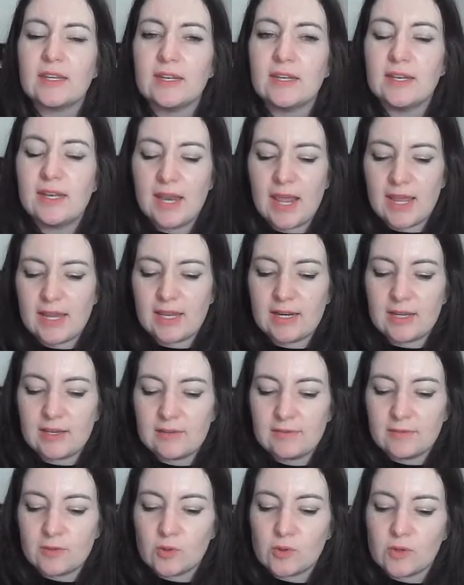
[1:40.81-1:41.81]

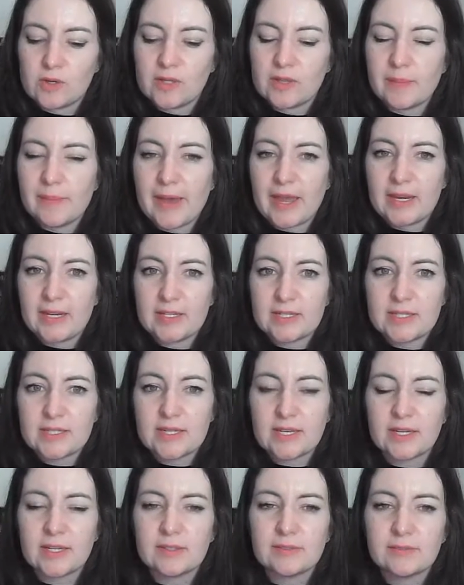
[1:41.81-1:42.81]
negative, or the minus
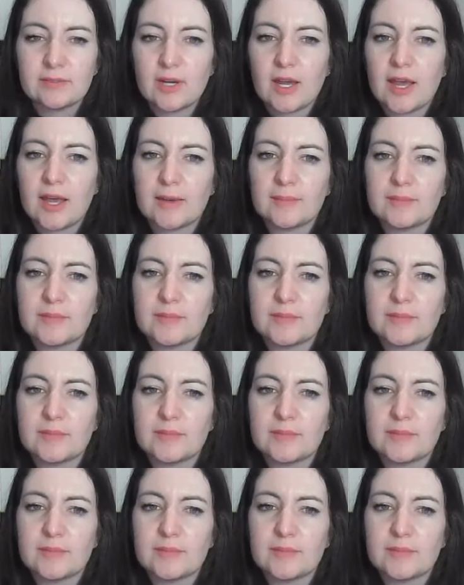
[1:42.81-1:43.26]
sign,